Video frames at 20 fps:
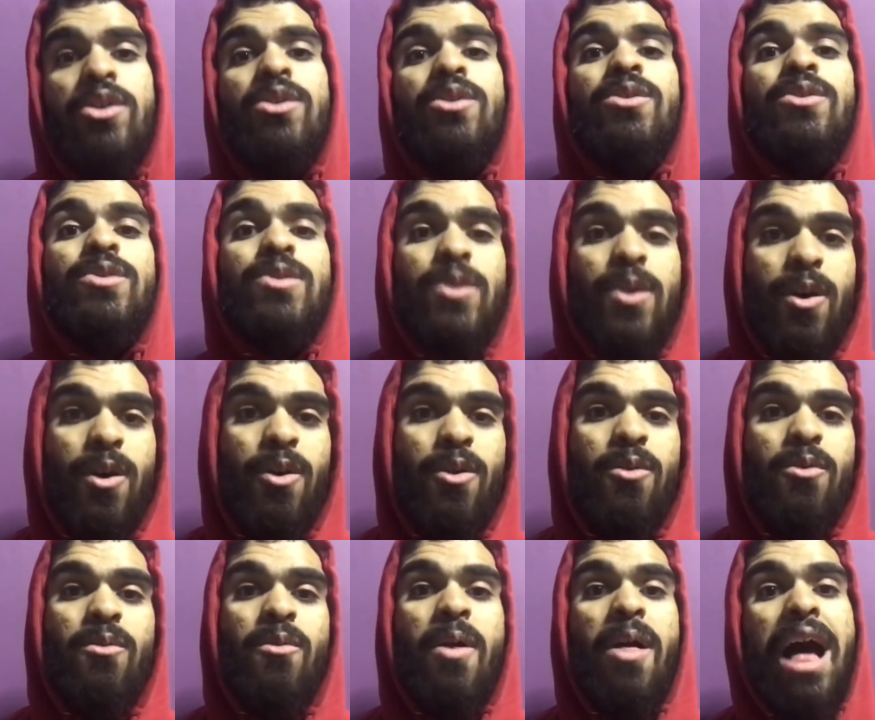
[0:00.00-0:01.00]
So
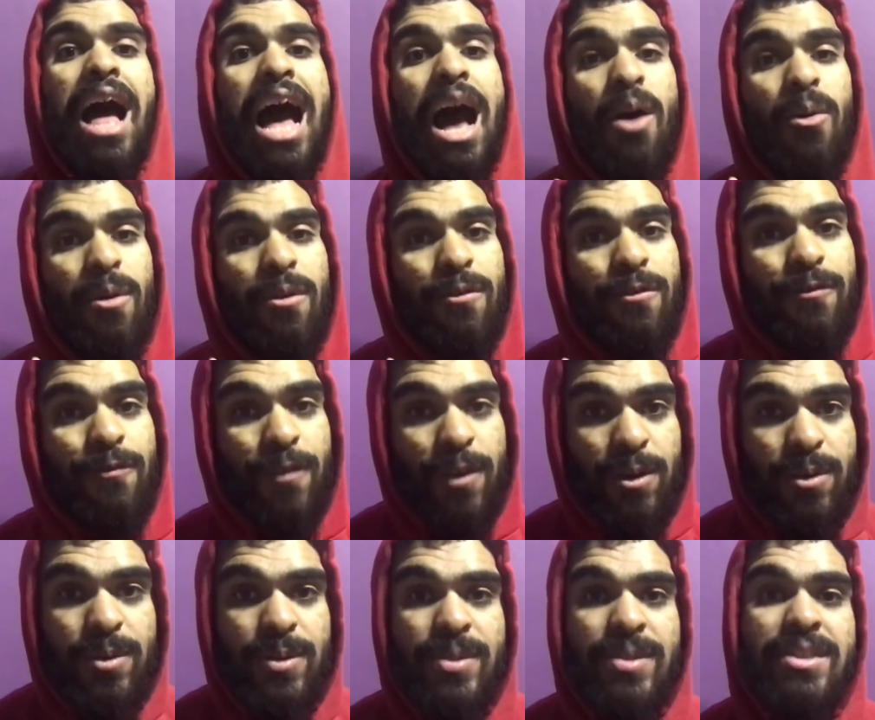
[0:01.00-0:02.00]
our
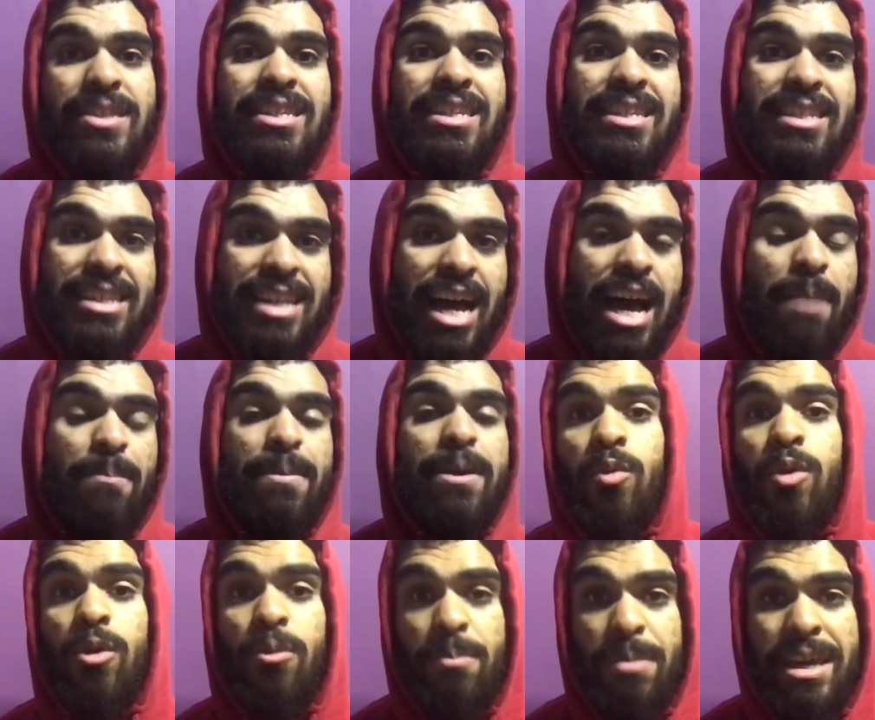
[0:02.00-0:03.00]
first topic
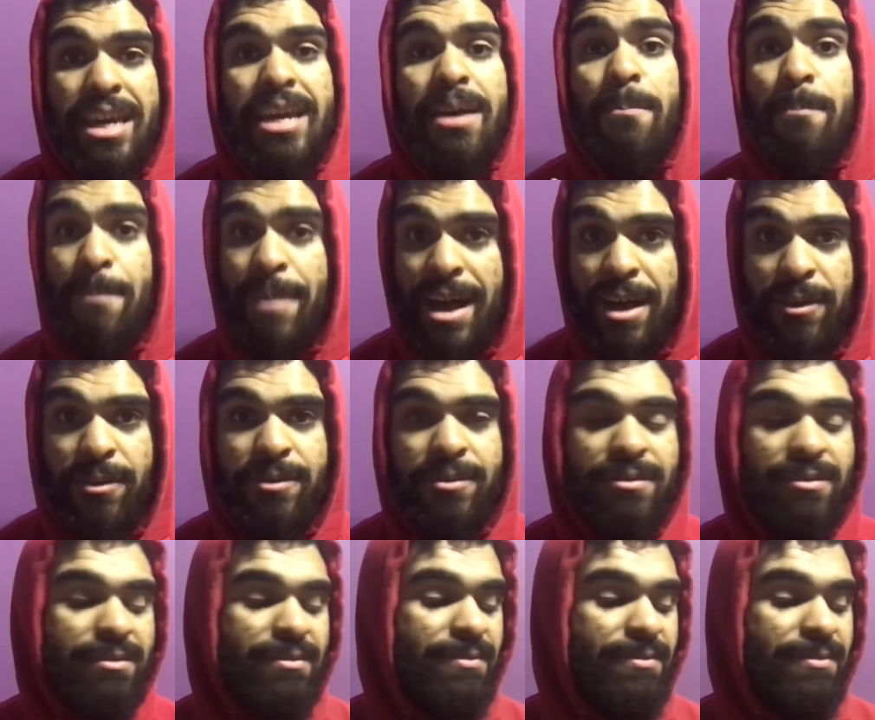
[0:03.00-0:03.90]
will be about,